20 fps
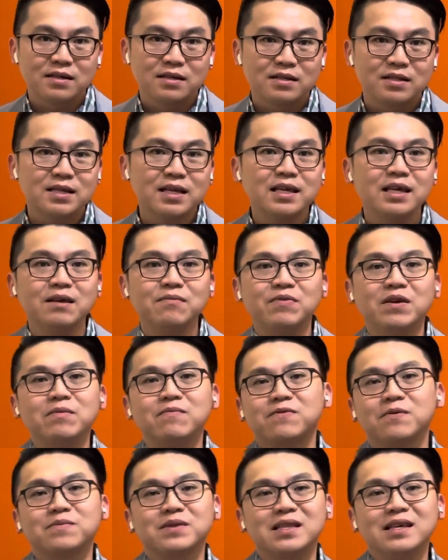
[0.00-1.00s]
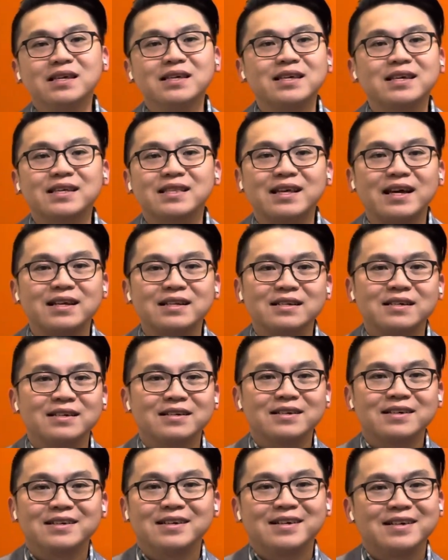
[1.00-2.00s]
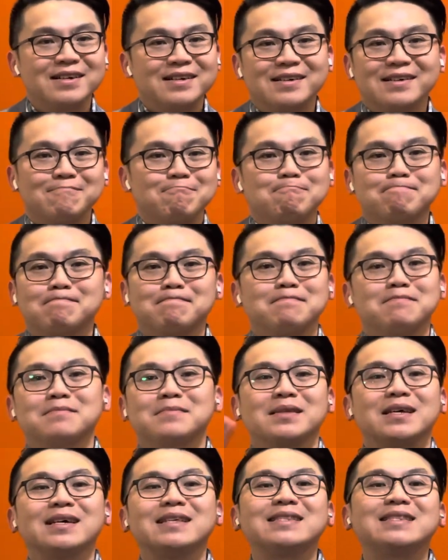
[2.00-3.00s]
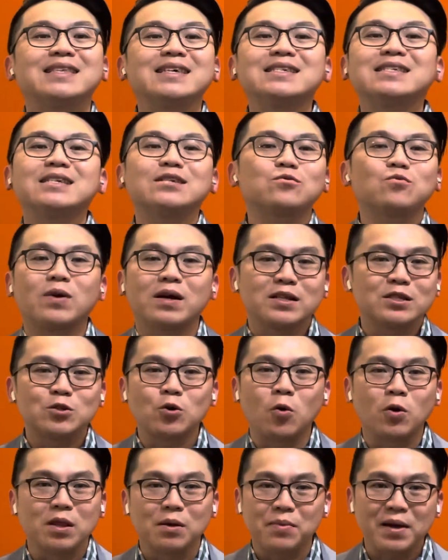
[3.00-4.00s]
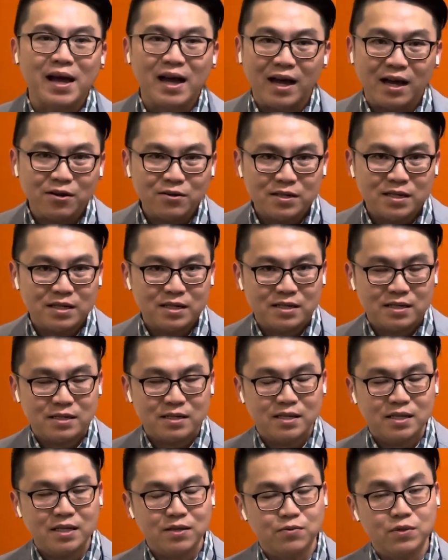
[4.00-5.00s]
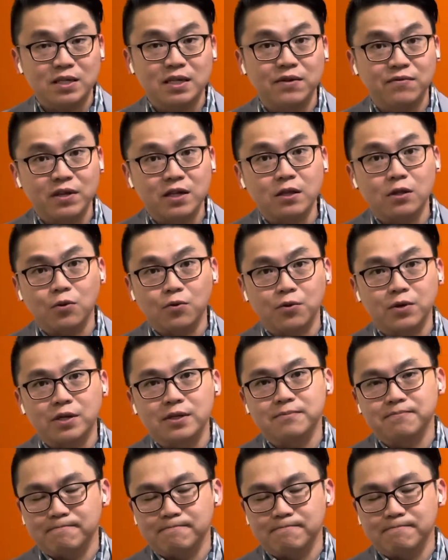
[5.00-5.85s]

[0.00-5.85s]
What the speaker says: to keep him from thinking that this is what it's all about, he was given a thorn.